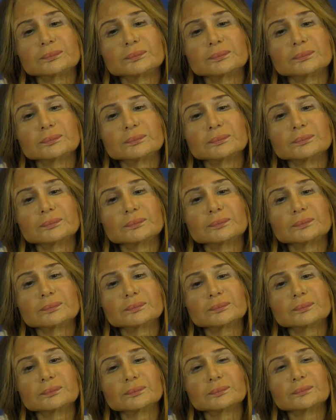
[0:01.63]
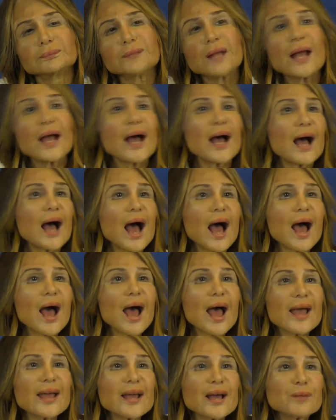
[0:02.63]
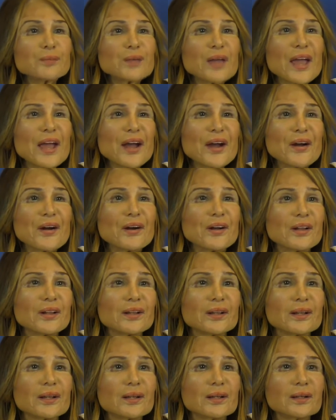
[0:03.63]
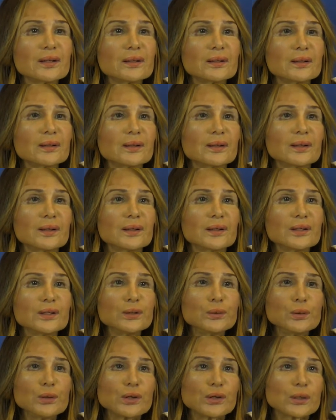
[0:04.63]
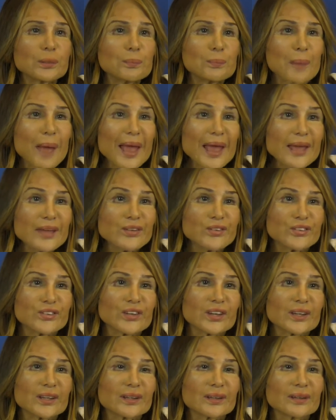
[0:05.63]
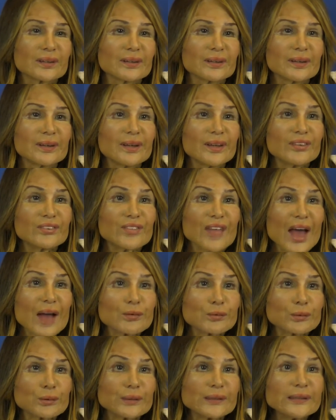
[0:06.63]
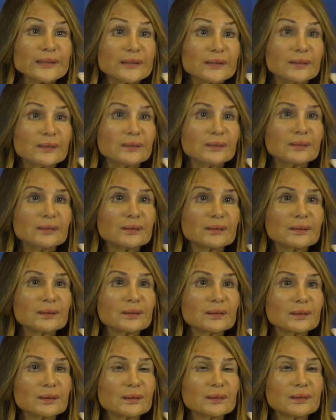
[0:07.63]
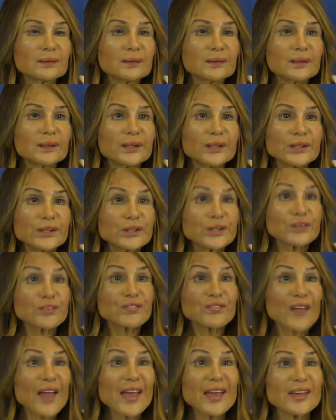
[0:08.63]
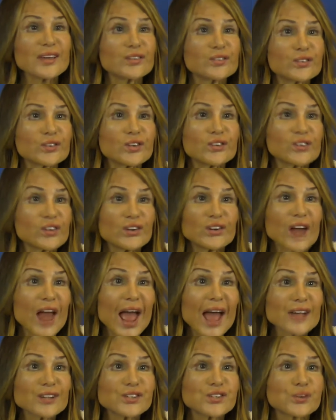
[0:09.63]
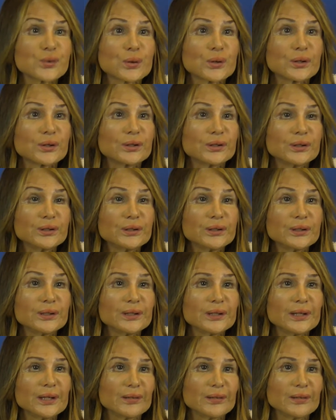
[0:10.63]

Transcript: Hi, I'm Annie. Hi, I'm Carol. You look amazing. Is that real? What do you mean? Your face, is it natural?